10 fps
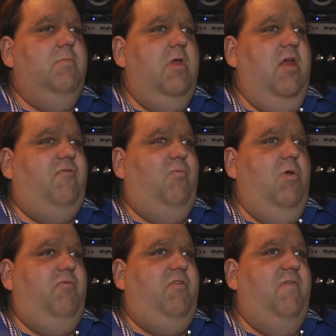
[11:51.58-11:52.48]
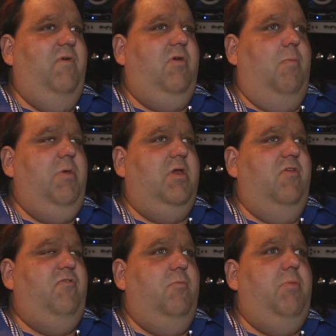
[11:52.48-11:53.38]
it's real difficult
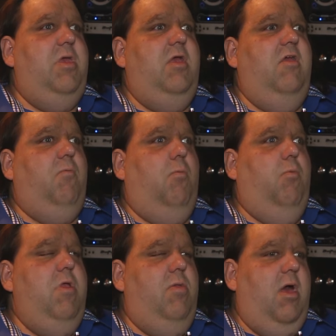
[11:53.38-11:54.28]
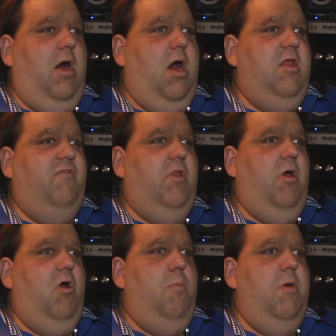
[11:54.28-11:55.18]
because you're being really honest and
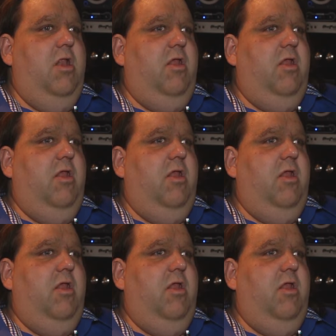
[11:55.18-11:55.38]
open and